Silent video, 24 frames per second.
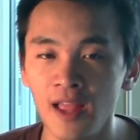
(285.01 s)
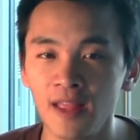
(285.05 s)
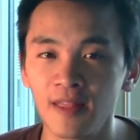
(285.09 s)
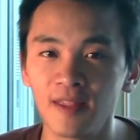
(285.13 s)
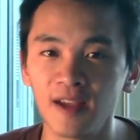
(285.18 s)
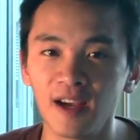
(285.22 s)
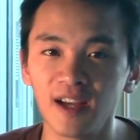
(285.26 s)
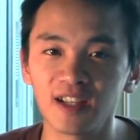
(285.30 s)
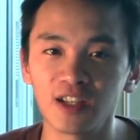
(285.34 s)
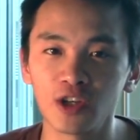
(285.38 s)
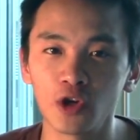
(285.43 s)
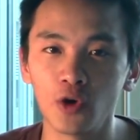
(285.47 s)

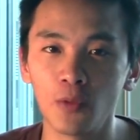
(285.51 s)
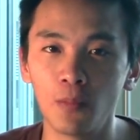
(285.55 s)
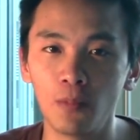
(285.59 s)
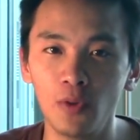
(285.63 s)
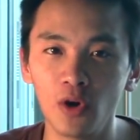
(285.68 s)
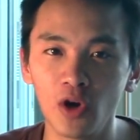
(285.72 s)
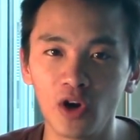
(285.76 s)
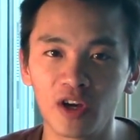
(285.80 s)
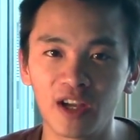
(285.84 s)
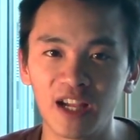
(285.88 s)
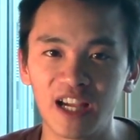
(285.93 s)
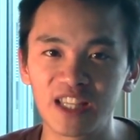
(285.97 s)
that a
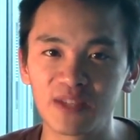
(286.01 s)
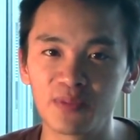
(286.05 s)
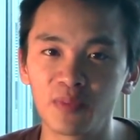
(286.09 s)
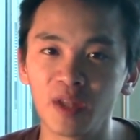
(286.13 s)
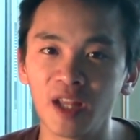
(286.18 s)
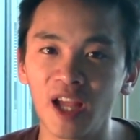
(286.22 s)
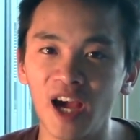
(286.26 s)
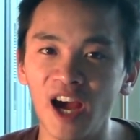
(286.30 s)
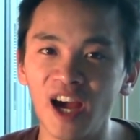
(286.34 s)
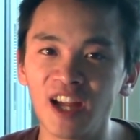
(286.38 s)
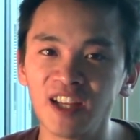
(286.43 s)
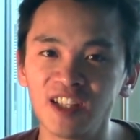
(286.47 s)
block has been
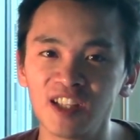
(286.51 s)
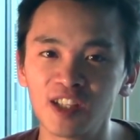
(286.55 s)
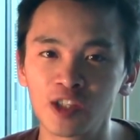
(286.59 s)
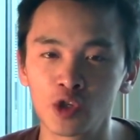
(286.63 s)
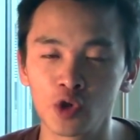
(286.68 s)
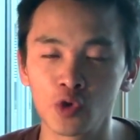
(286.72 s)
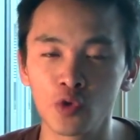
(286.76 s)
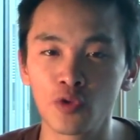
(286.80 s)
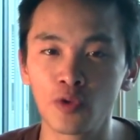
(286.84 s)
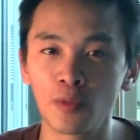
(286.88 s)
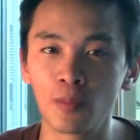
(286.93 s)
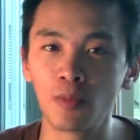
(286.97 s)
added
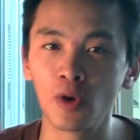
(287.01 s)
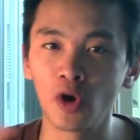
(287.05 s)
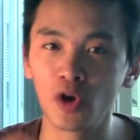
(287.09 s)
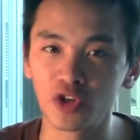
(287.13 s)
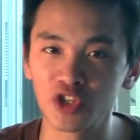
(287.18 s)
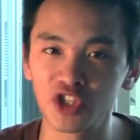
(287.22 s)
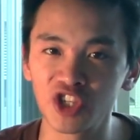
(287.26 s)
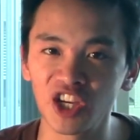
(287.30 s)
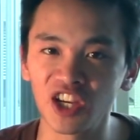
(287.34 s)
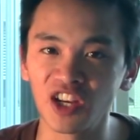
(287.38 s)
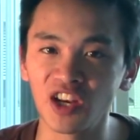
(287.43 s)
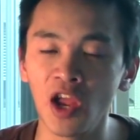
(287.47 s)
to the
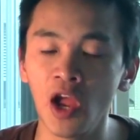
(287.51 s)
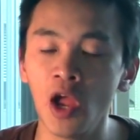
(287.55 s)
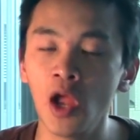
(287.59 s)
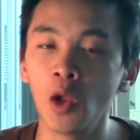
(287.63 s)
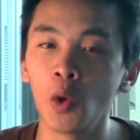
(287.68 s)
blockchain